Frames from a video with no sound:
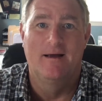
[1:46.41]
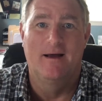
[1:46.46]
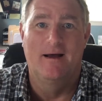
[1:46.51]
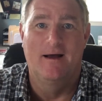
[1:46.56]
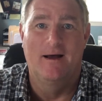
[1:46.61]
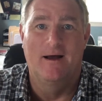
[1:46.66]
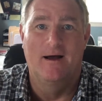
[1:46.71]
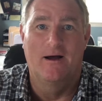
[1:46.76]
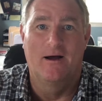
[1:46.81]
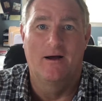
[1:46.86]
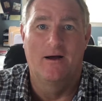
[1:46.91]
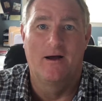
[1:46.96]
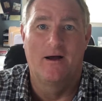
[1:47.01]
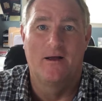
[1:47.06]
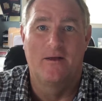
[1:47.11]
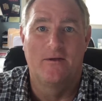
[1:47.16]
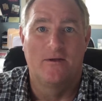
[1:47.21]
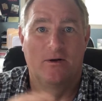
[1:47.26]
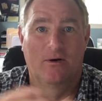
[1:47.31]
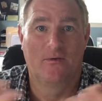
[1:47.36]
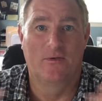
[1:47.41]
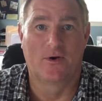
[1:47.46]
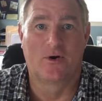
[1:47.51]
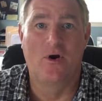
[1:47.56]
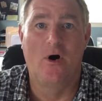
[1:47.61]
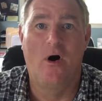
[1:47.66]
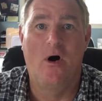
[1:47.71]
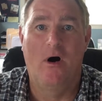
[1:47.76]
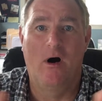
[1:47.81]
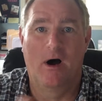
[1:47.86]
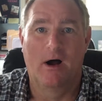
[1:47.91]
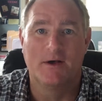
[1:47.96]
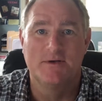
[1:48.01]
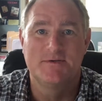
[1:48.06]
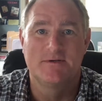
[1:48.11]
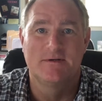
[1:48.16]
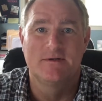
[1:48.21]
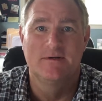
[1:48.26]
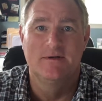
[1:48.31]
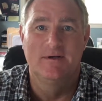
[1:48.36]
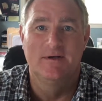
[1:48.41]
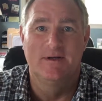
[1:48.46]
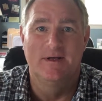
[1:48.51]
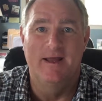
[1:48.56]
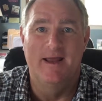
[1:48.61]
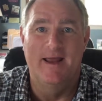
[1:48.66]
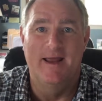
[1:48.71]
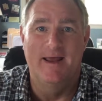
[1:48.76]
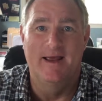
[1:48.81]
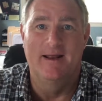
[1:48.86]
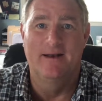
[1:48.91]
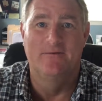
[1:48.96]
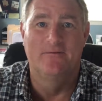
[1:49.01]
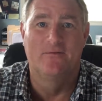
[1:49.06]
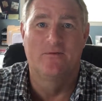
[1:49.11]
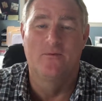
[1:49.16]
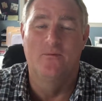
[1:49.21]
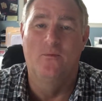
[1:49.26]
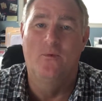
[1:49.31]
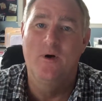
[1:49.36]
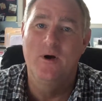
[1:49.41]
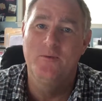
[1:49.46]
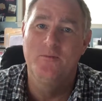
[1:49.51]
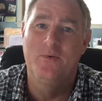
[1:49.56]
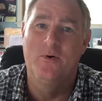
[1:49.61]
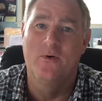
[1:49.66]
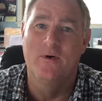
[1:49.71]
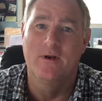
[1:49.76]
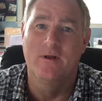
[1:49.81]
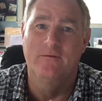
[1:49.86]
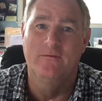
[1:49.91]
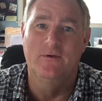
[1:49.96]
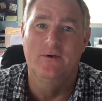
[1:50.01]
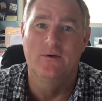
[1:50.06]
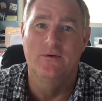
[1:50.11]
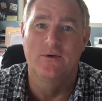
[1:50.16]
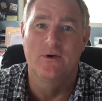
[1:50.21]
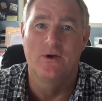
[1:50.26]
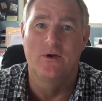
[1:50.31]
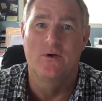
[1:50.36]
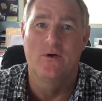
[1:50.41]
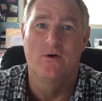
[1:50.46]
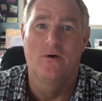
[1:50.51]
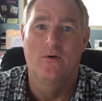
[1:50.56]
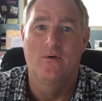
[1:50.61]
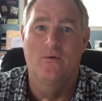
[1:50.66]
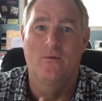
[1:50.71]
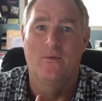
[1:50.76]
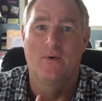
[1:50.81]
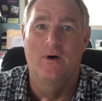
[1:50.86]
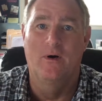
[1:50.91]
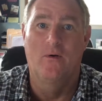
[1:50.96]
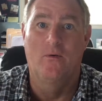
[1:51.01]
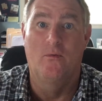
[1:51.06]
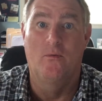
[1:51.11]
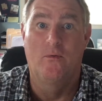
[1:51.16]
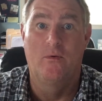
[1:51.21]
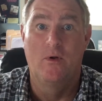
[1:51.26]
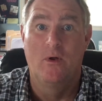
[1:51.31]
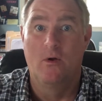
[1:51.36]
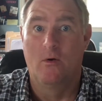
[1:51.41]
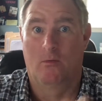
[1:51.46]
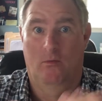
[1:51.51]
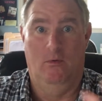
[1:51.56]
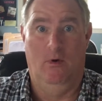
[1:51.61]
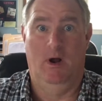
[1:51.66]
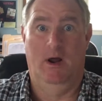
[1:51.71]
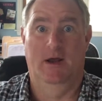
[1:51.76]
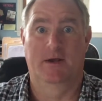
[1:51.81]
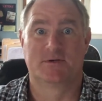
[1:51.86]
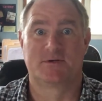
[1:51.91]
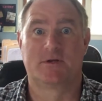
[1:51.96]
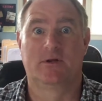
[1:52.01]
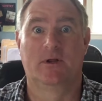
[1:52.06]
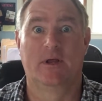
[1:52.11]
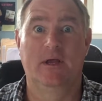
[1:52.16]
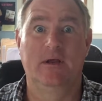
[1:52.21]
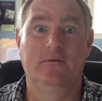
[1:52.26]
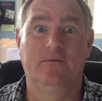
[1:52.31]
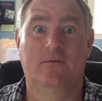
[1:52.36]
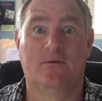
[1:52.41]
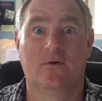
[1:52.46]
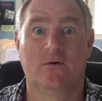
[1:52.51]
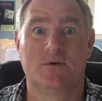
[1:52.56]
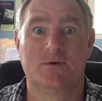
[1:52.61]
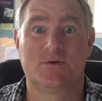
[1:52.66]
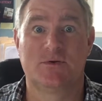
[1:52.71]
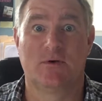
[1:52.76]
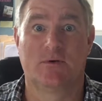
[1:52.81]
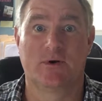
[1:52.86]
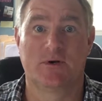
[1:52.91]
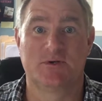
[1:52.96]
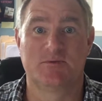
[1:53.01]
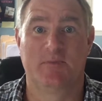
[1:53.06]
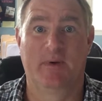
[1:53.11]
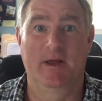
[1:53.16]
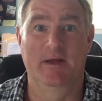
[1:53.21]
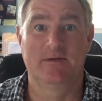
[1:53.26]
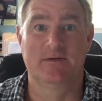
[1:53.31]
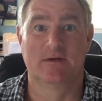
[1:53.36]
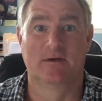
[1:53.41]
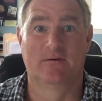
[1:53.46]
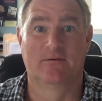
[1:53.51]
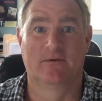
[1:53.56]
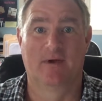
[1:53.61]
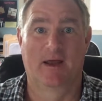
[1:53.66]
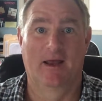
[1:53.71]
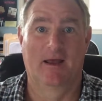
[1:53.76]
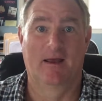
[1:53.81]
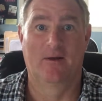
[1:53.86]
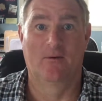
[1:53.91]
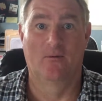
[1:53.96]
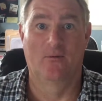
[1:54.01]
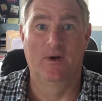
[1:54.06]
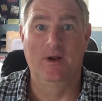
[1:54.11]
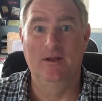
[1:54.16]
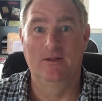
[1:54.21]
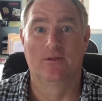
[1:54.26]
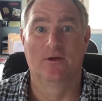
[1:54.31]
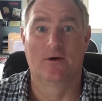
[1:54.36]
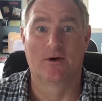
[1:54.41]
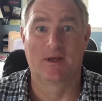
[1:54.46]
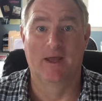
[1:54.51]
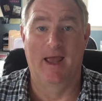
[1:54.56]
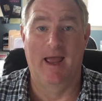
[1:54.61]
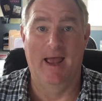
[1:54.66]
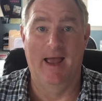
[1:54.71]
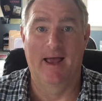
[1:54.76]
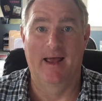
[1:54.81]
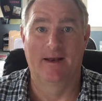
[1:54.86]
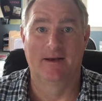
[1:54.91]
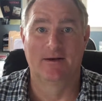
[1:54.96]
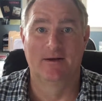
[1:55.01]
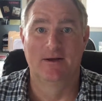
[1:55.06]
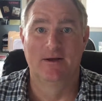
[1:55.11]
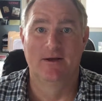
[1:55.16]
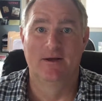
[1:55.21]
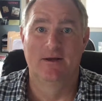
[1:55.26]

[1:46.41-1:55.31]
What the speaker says: the cost. And from one point of view, you go, well, why is clean food so expensive? And we look at